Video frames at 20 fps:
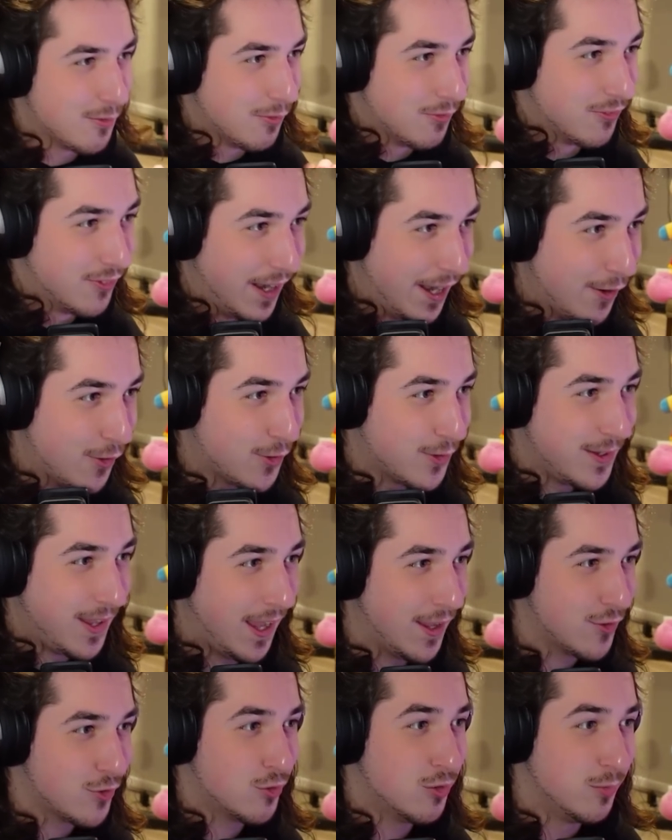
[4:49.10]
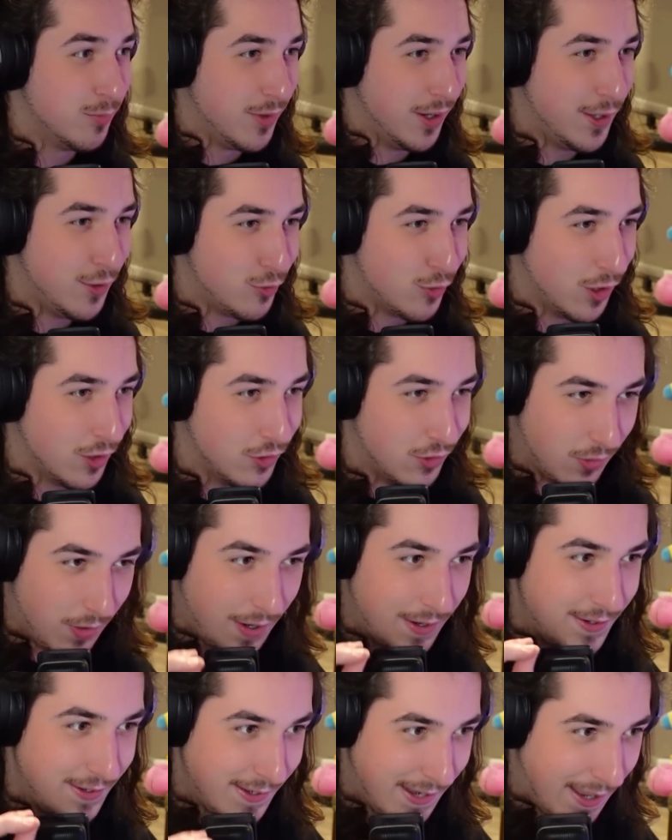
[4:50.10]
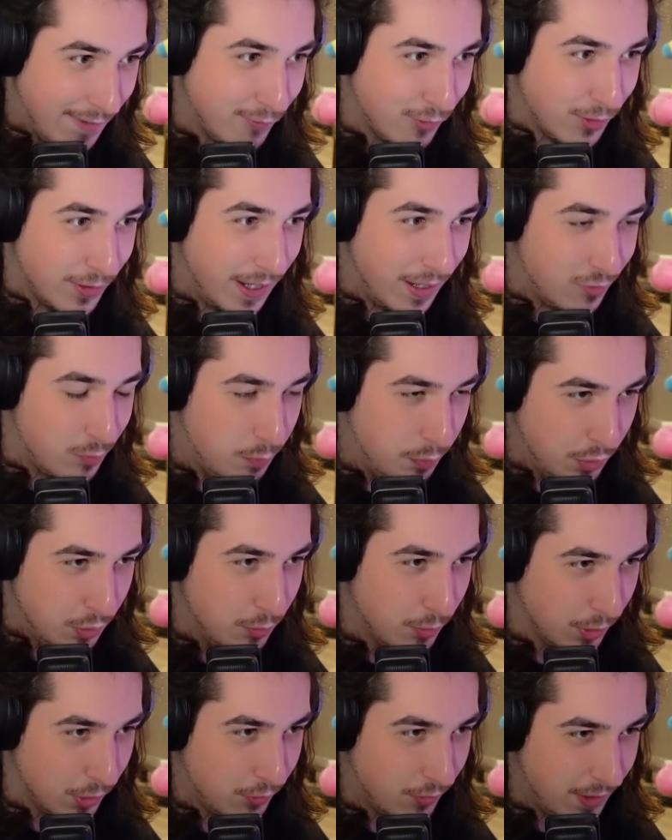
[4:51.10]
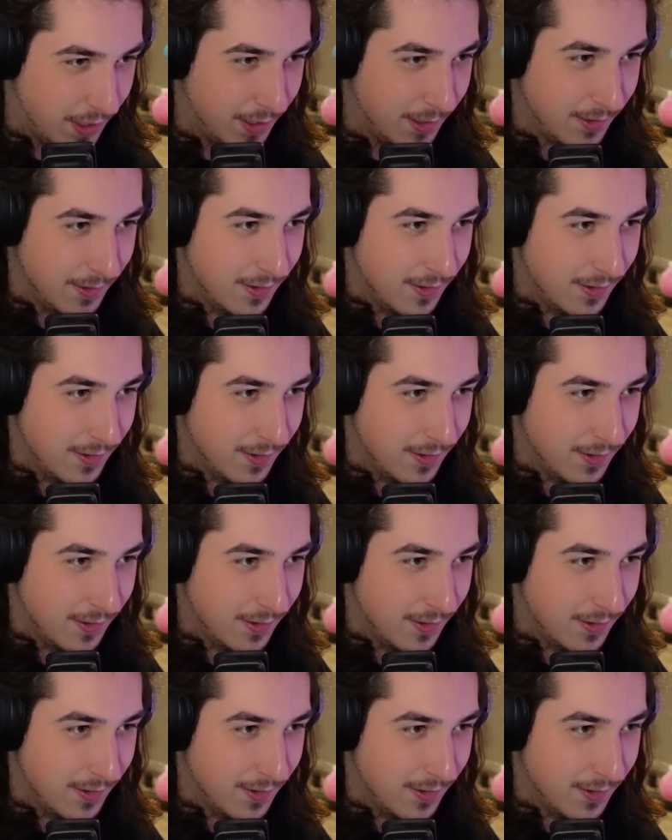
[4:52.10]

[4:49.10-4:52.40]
Rare guess from Diddy Soft here. I never guess blue or green.